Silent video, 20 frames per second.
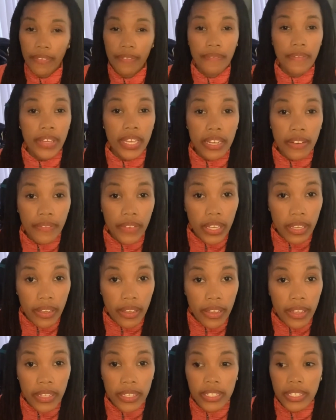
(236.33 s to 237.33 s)

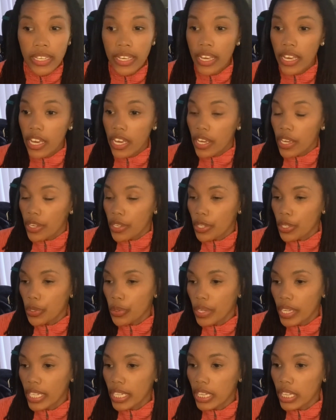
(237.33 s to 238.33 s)
FinViz. You
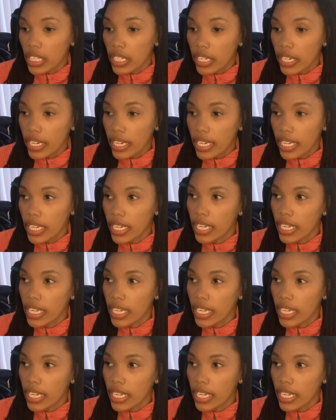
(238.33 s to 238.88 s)
can look